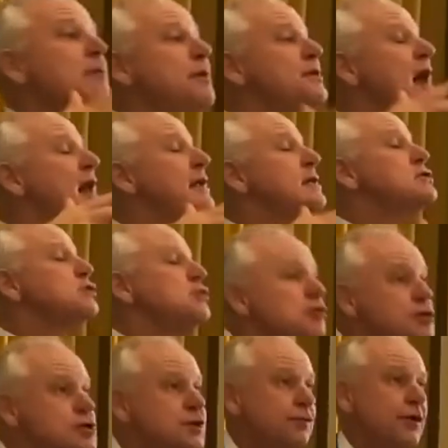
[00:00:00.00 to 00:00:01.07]
but not
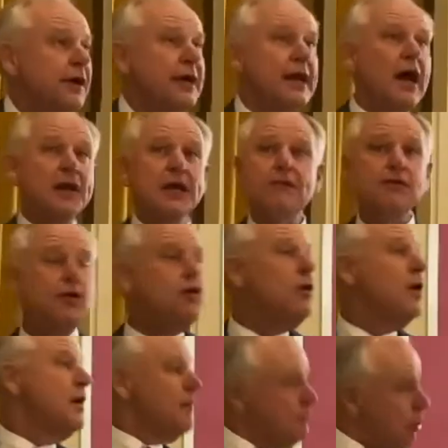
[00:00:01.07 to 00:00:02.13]
exclusively. And I'll give you
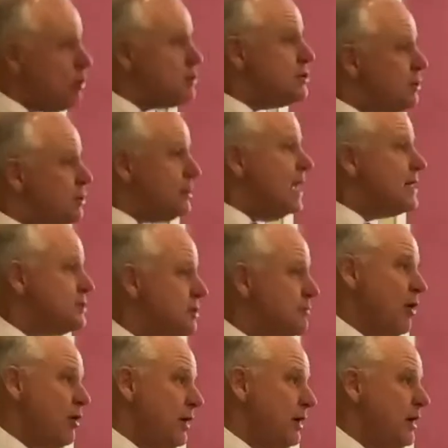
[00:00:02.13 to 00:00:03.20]
personal
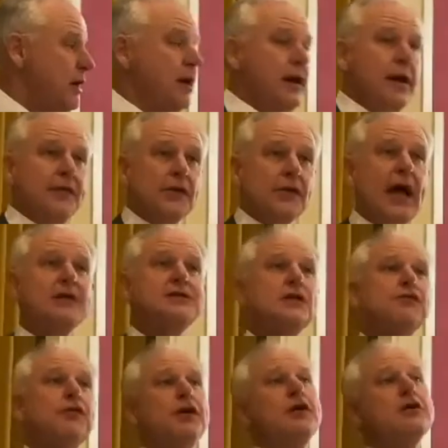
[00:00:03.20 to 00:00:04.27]
testimony. In the last
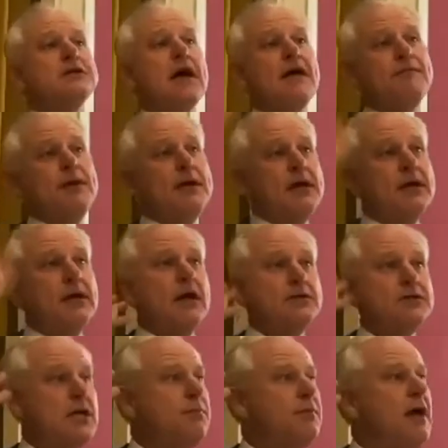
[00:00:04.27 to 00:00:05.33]
several years, I've been in
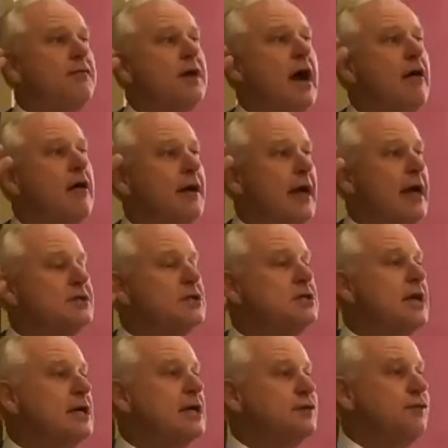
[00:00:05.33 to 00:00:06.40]
CBF
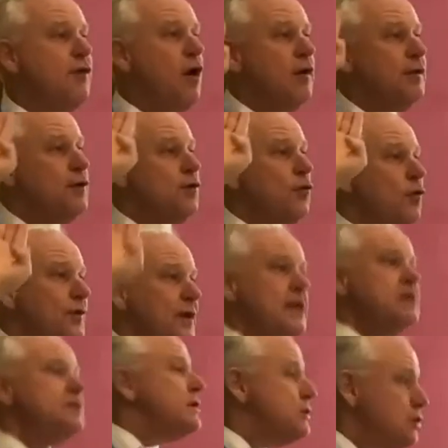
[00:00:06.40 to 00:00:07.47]
congregations as far to the
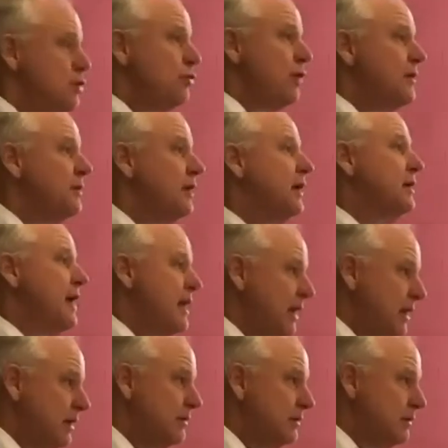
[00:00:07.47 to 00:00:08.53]
northeast as New London,
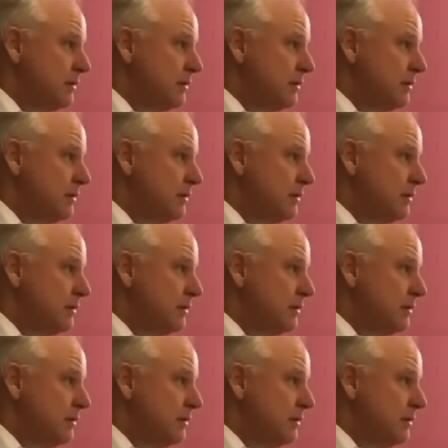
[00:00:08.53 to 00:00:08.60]
Connecticut.